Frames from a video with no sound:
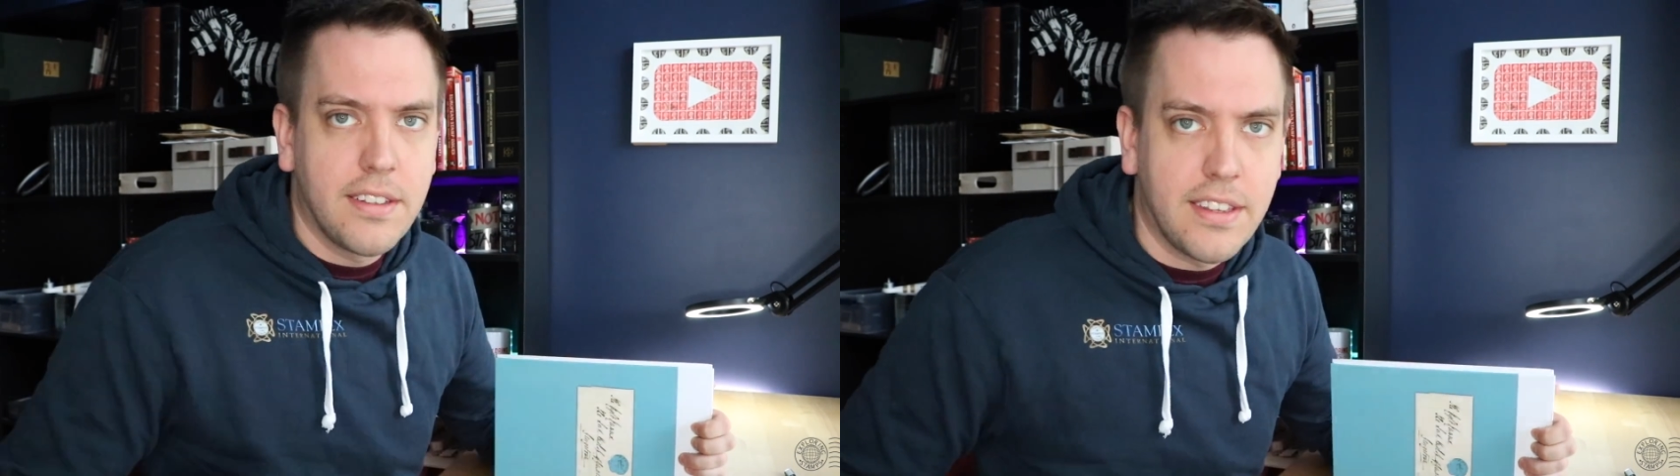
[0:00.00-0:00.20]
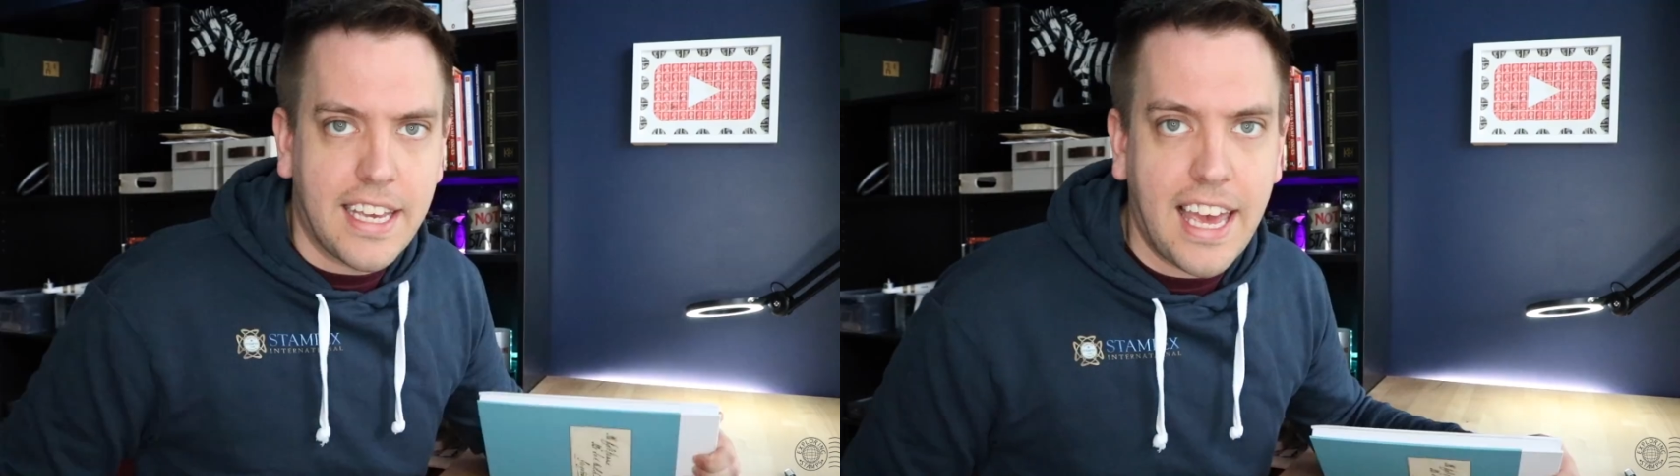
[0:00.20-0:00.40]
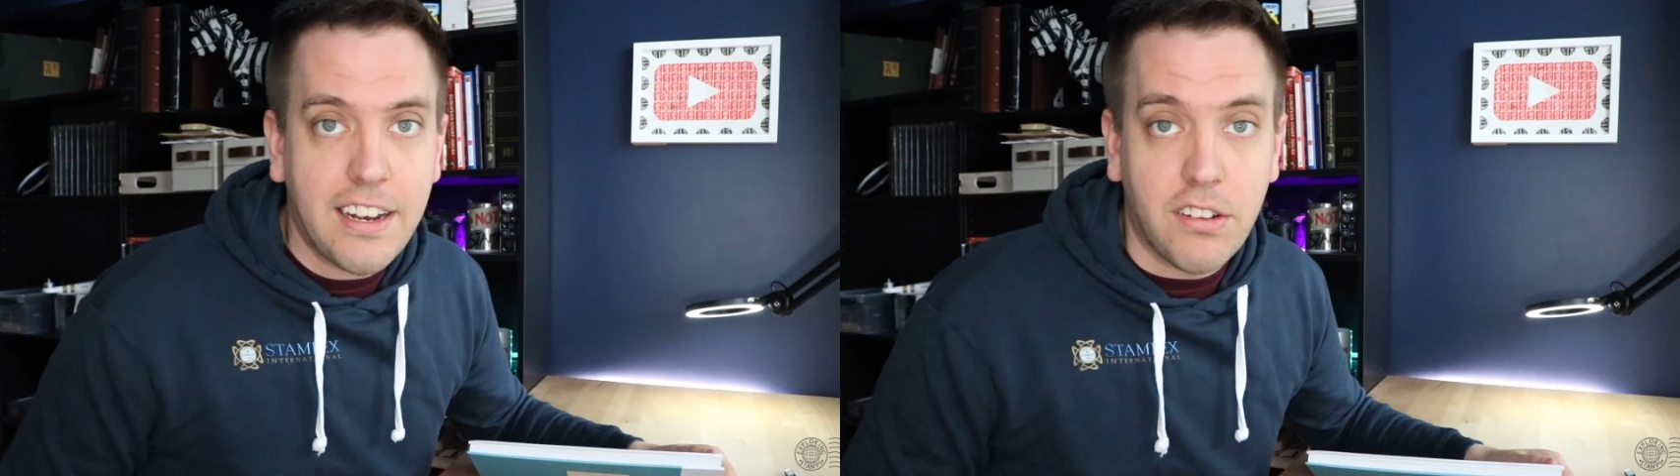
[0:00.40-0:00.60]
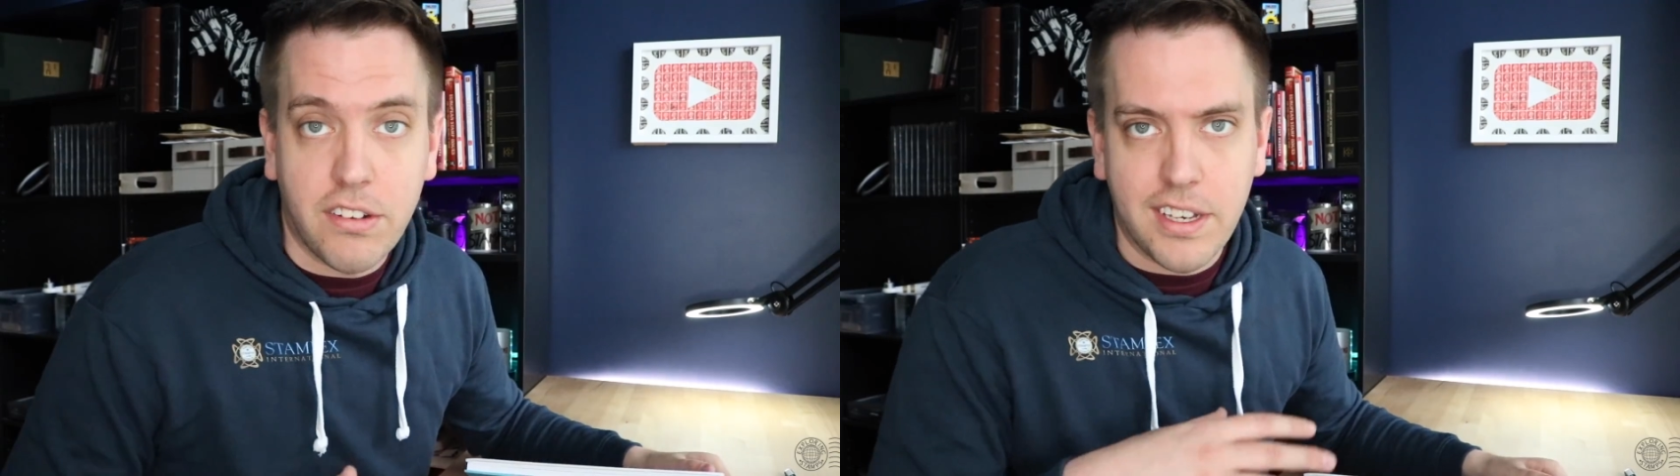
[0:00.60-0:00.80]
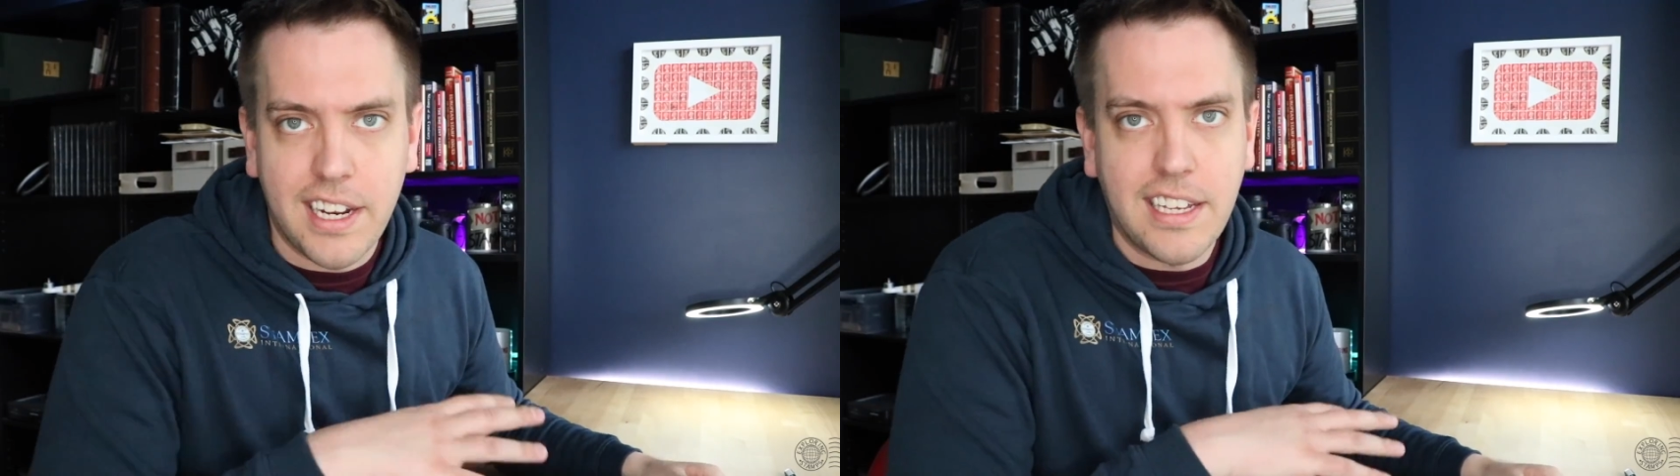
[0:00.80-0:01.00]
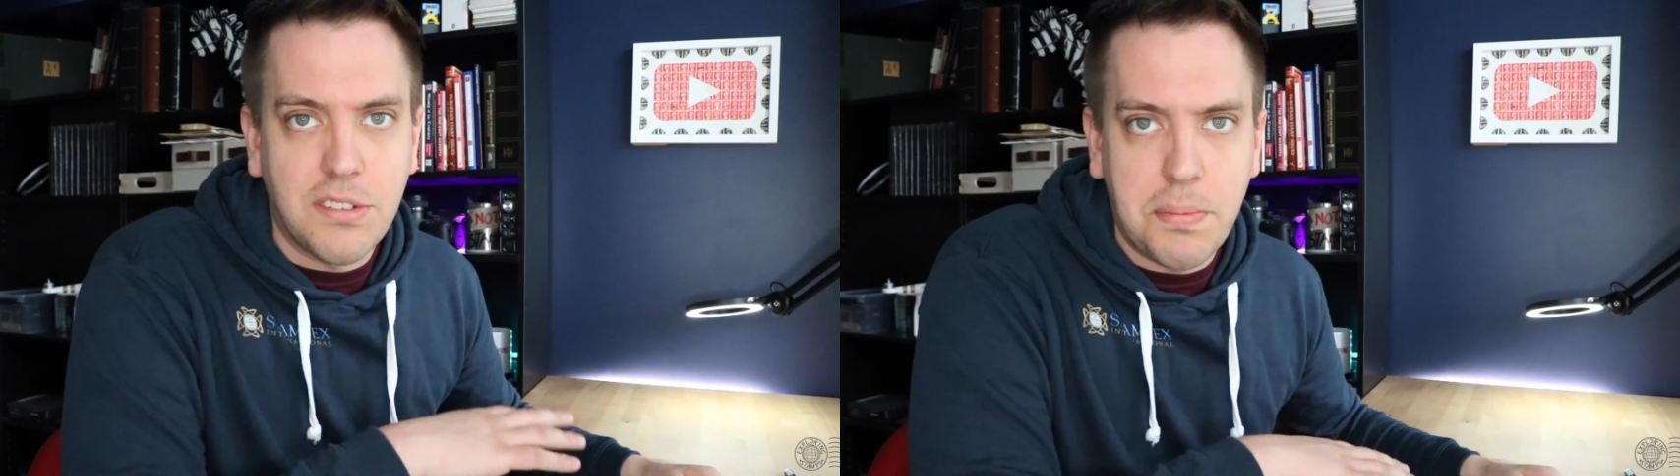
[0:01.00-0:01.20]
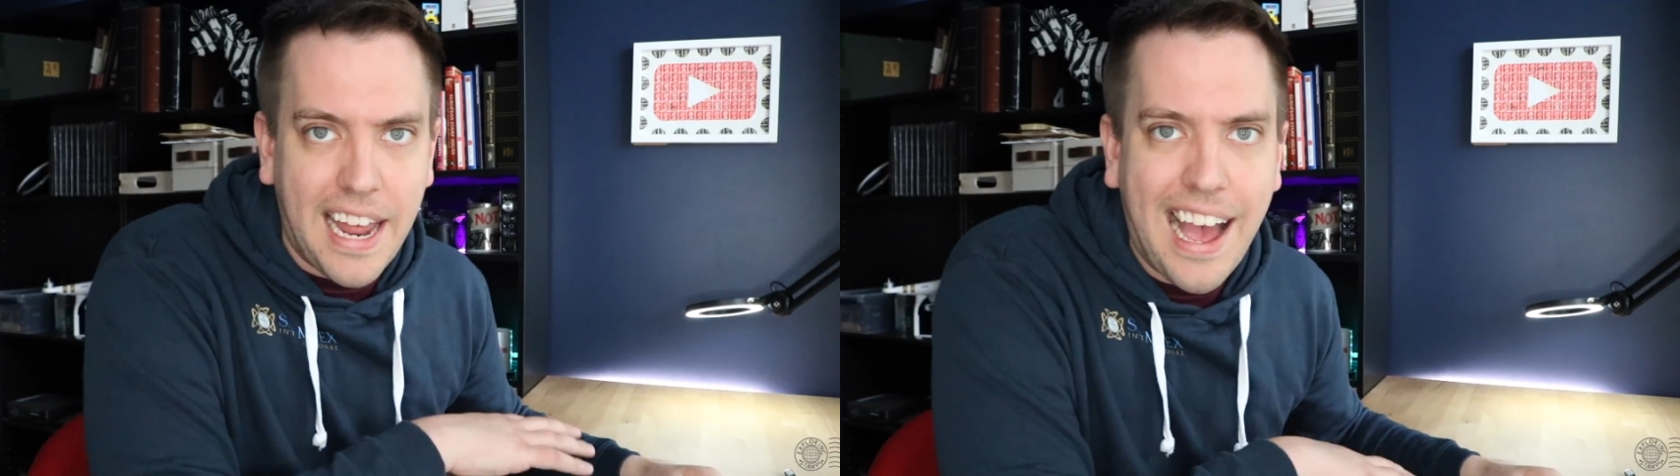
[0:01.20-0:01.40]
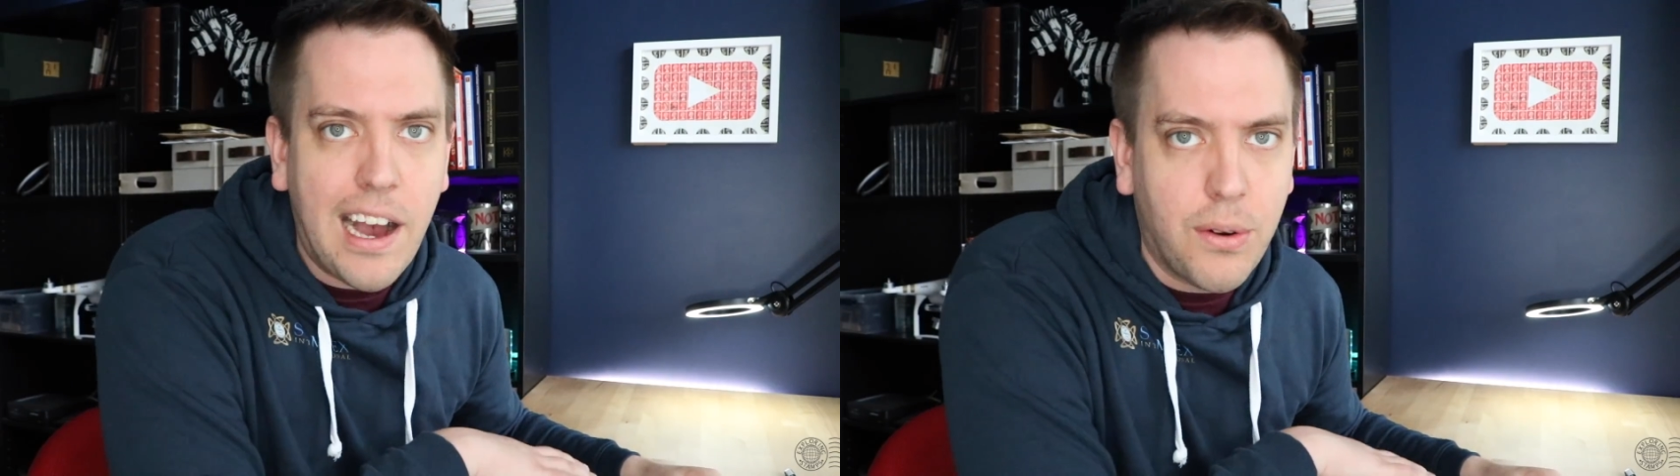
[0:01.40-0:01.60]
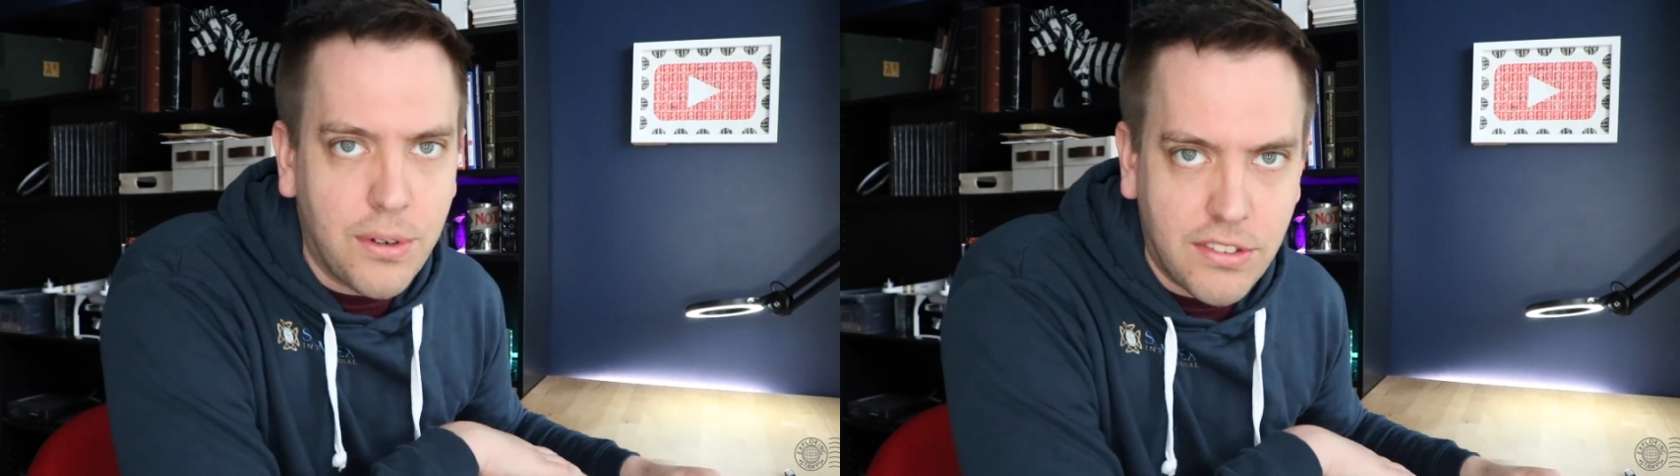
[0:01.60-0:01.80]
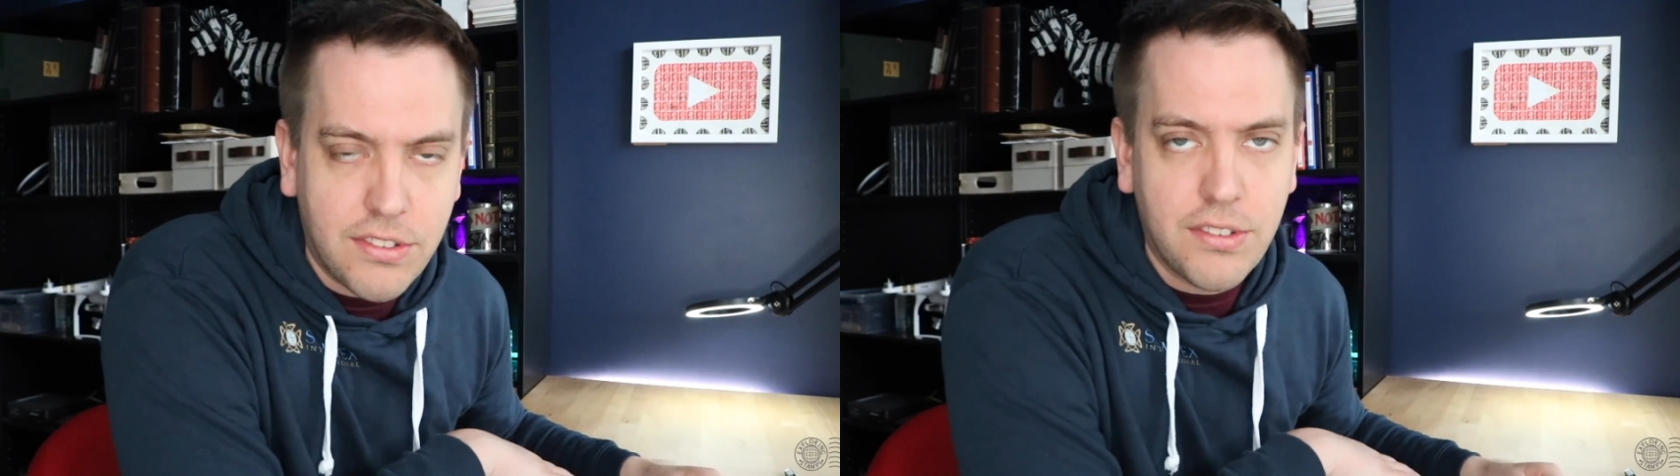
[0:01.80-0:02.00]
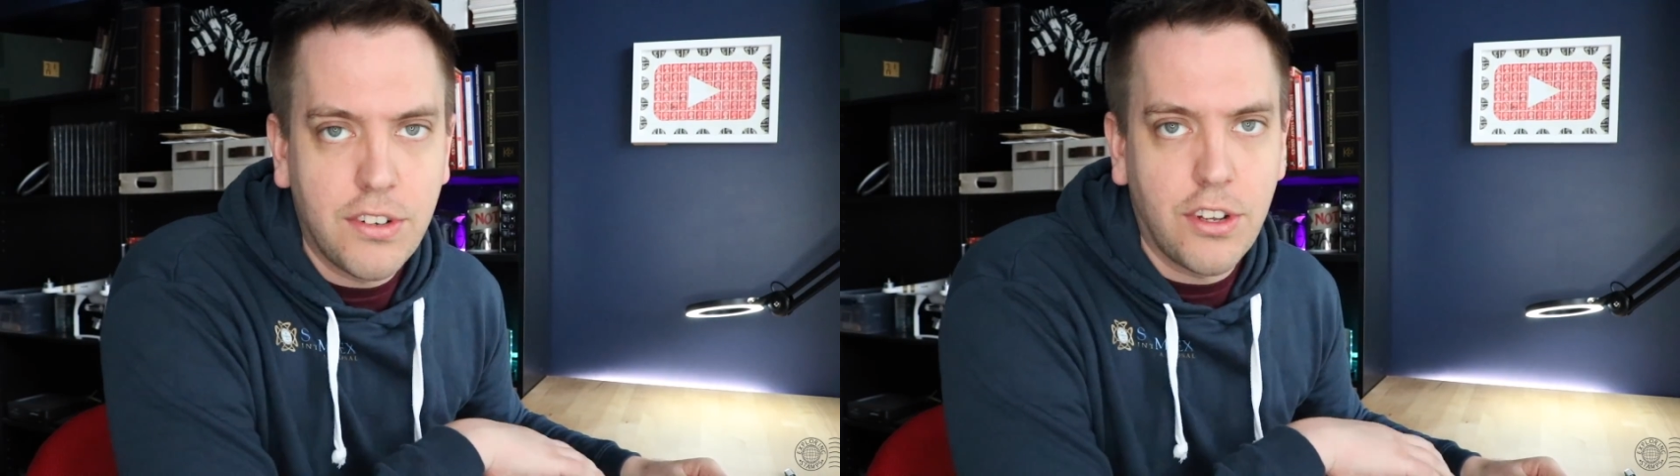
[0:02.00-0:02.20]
their catalog, and I can spend hours